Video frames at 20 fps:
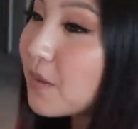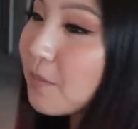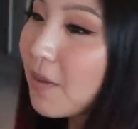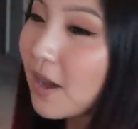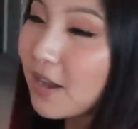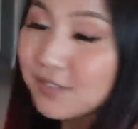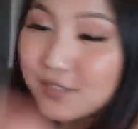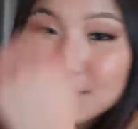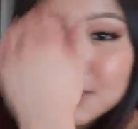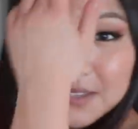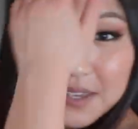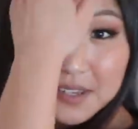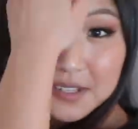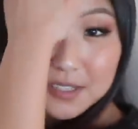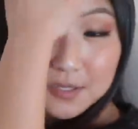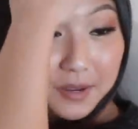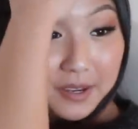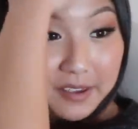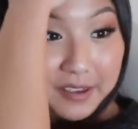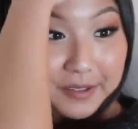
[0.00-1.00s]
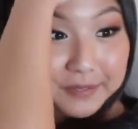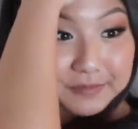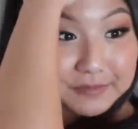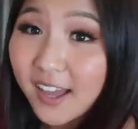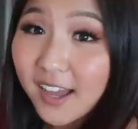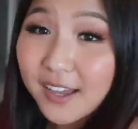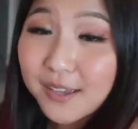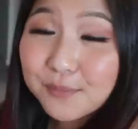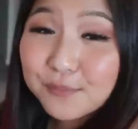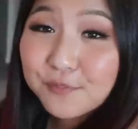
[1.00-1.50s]
pasta's getting to my head.
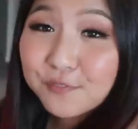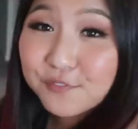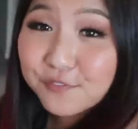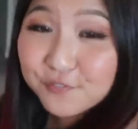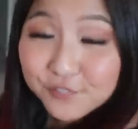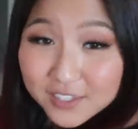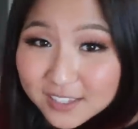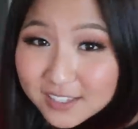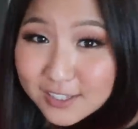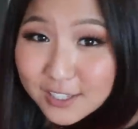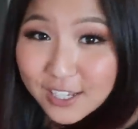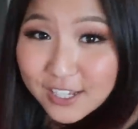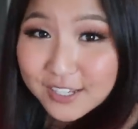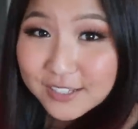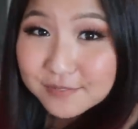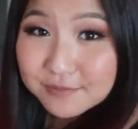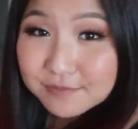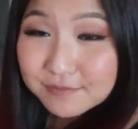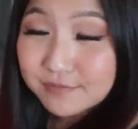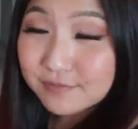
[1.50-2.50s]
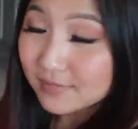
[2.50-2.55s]
I'm feeling,